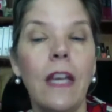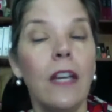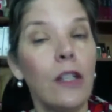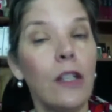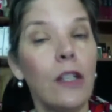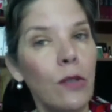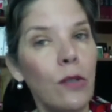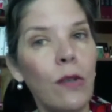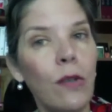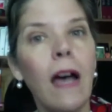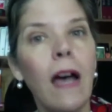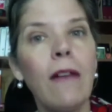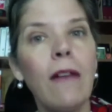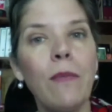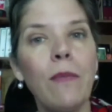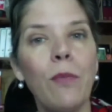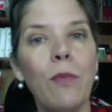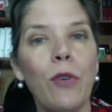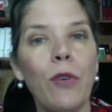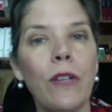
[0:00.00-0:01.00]
Do you have a
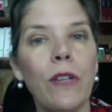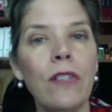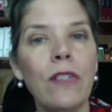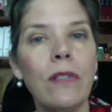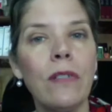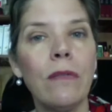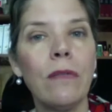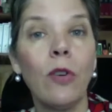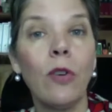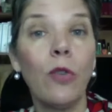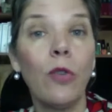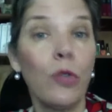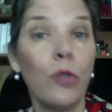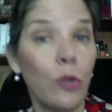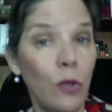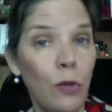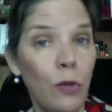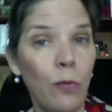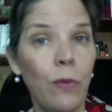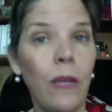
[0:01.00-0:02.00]
mortgage or do
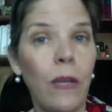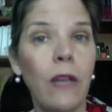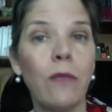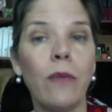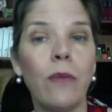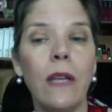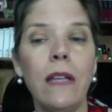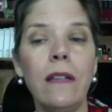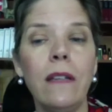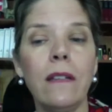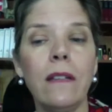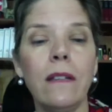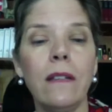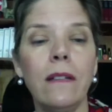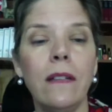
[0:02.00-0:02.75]
you pay rent?